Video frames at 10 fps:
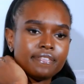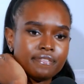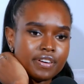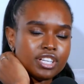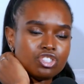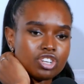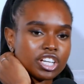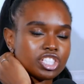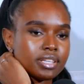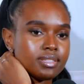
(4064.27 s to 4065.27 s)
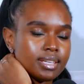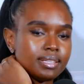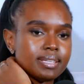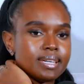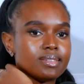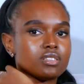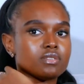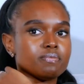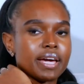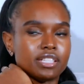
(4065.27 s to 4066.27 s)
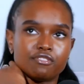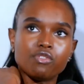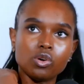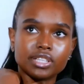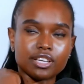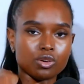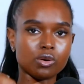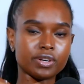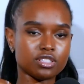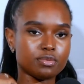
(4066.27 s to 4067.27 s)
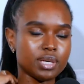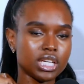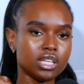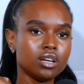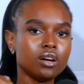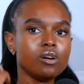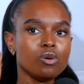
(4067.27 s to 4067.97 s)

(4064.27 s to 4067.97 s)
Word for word: in very structured settings, my default has always been